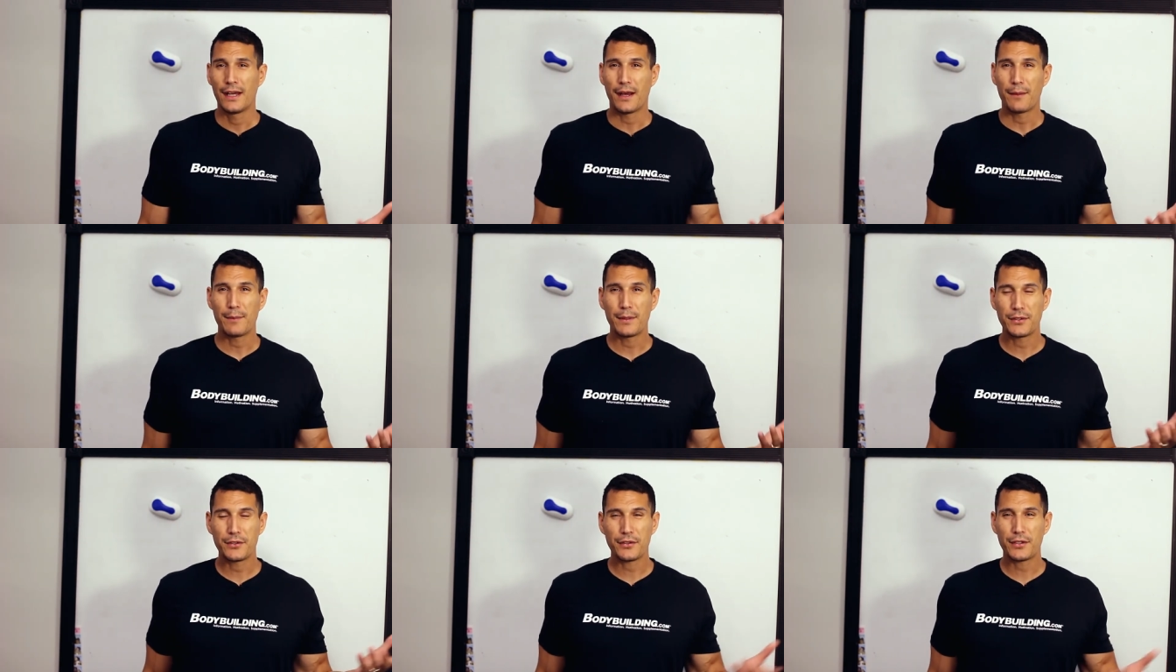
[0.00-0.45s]

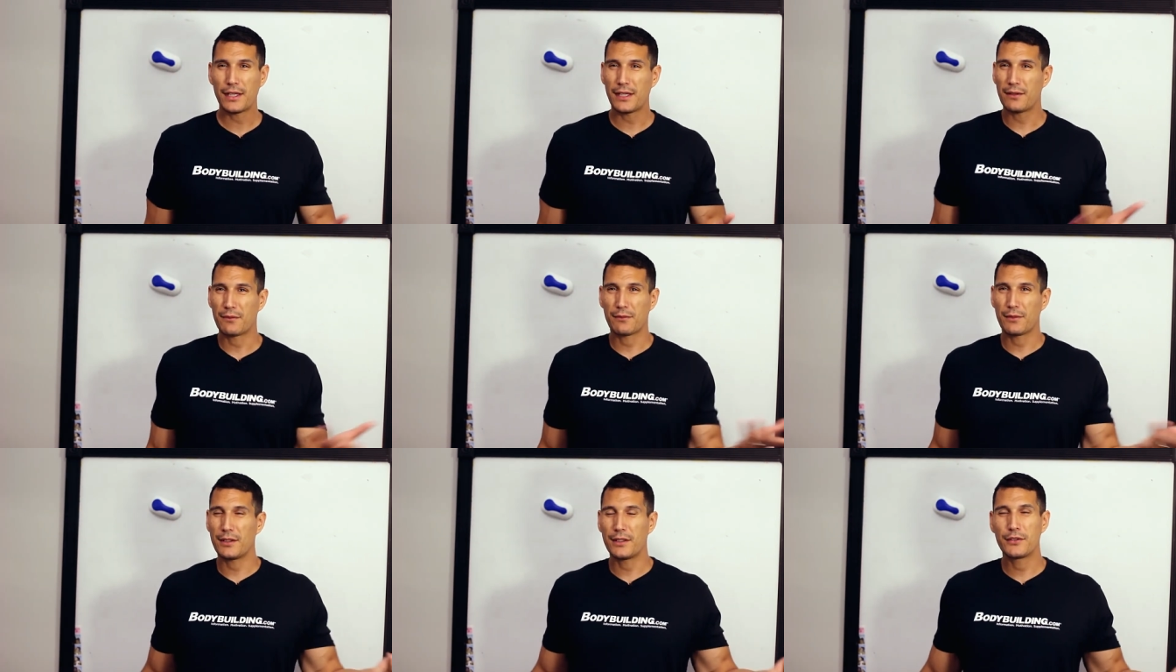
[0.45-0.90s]
I mean, you
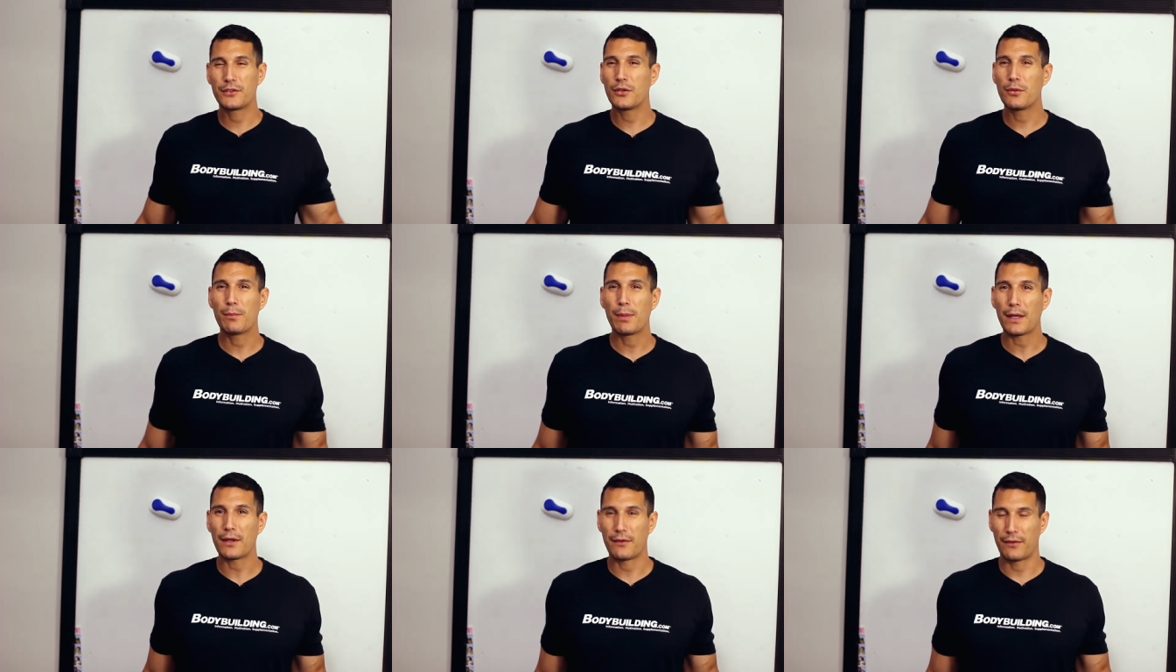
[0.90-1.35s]
can't really
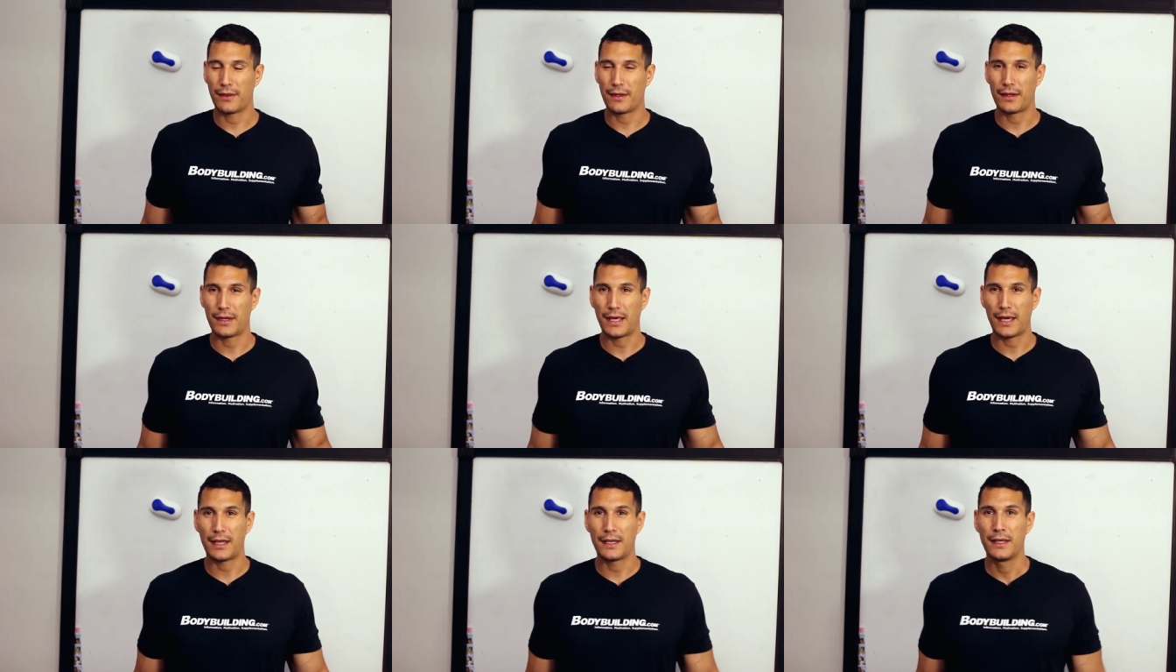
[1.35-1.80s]
do better
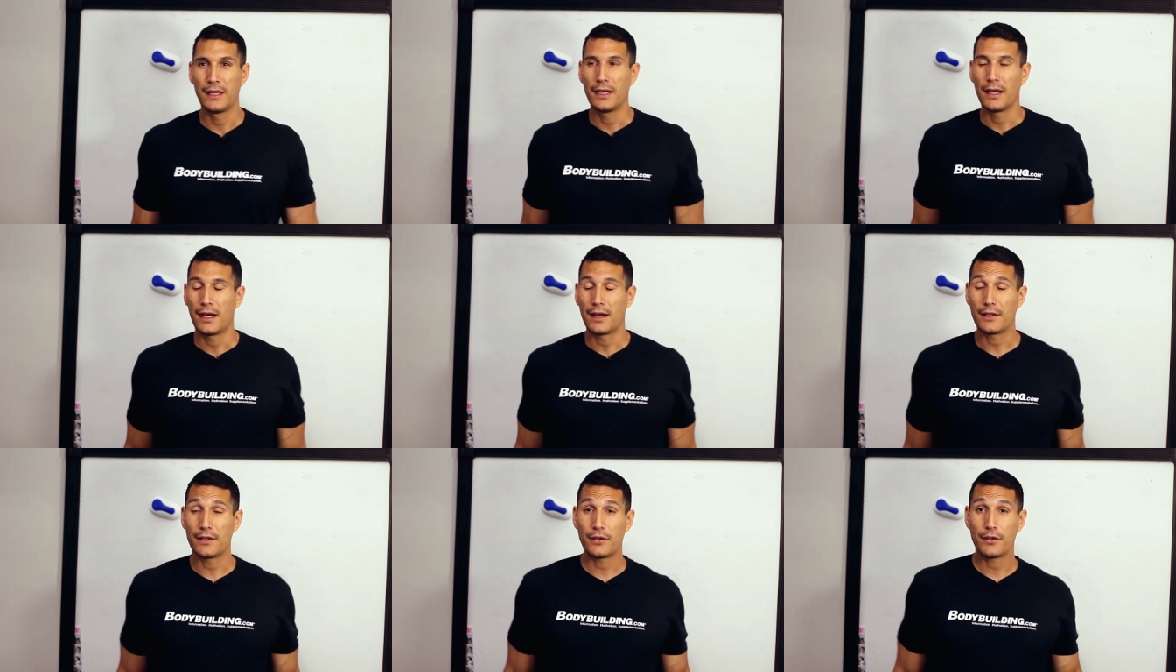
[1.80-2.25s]
than that.
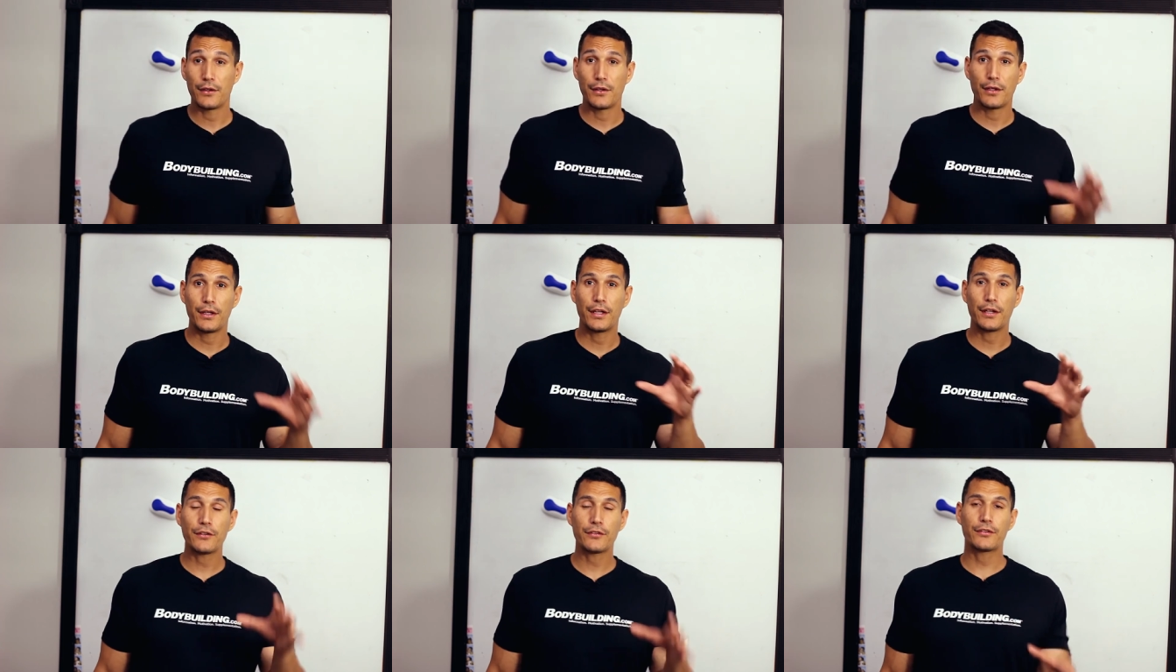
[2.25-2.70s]
Uh,
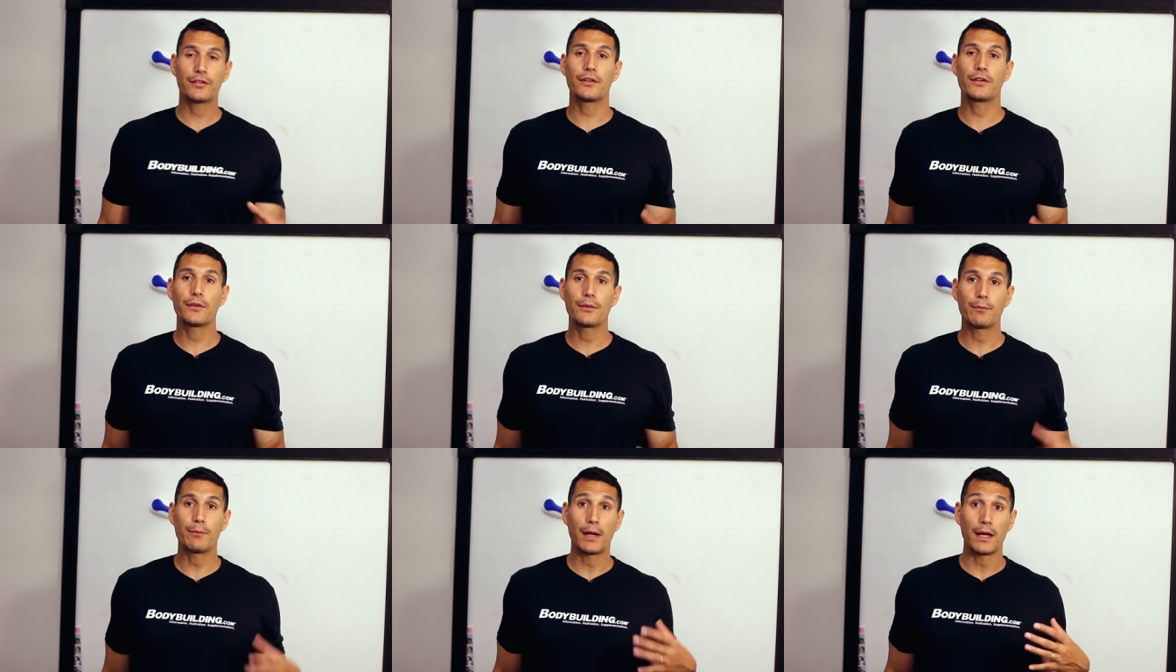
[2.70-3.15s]
here's
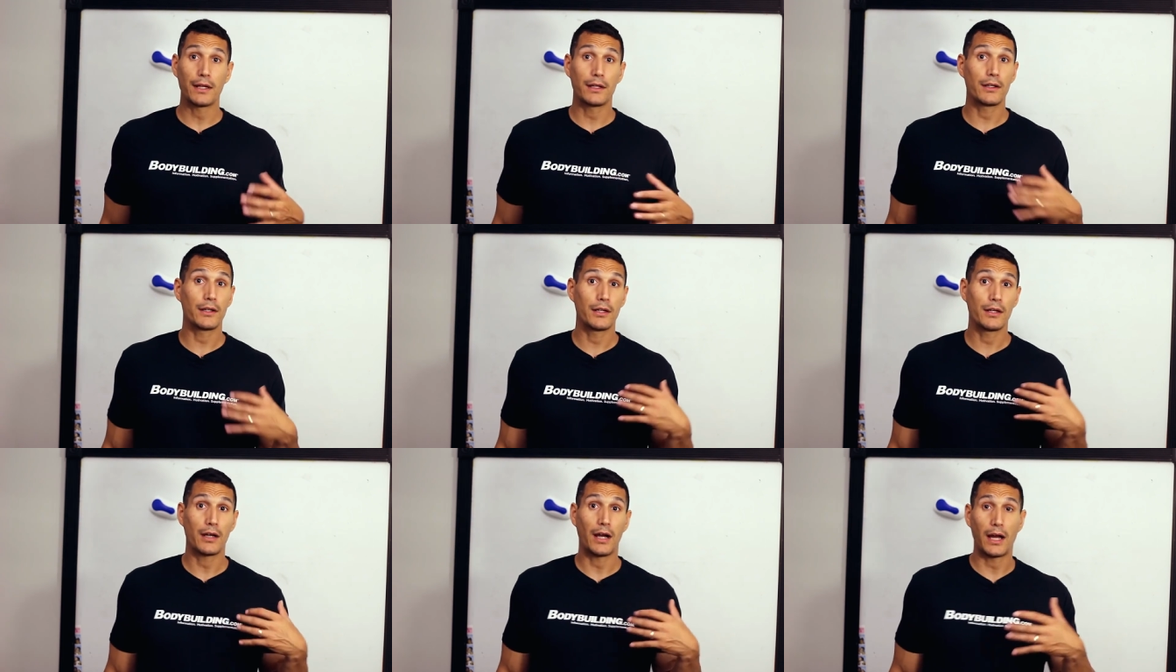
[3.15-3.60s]
the,
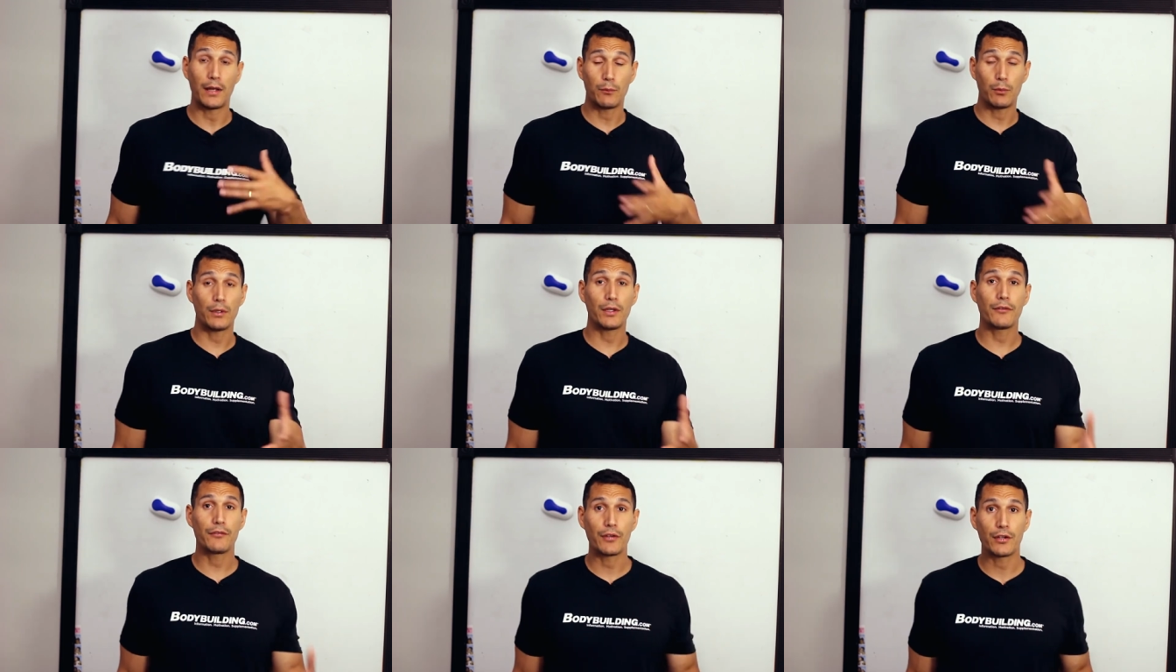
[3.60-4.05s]
my, I
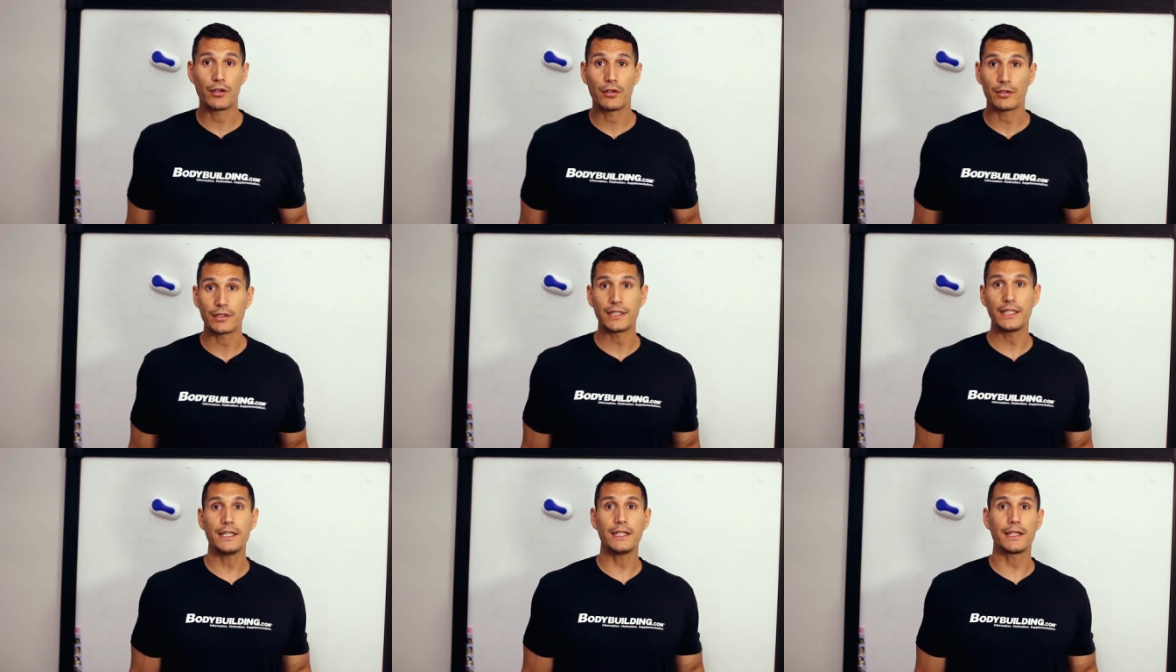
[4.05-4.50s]
will give you a
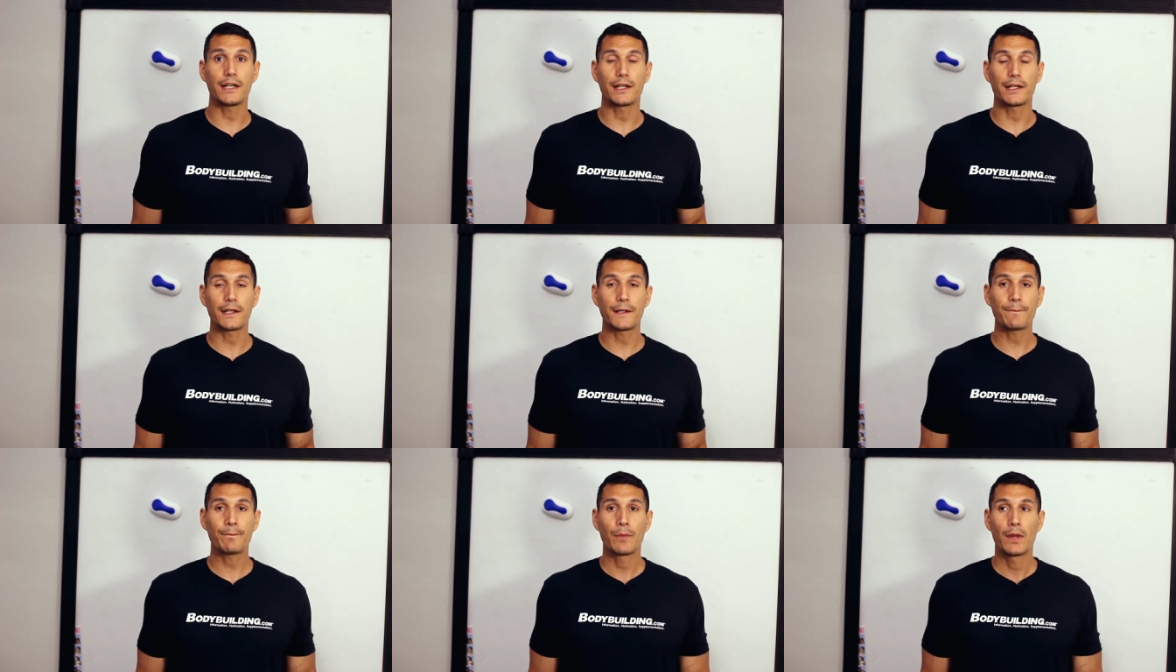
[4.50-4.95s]
critique
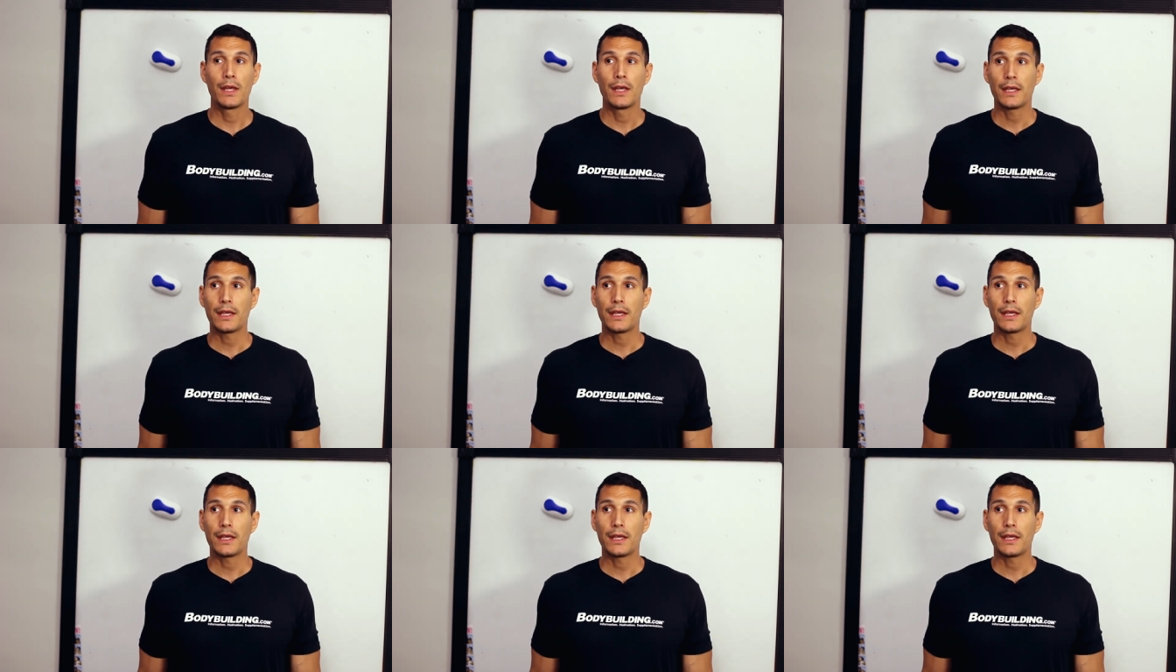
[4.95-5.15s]
on it,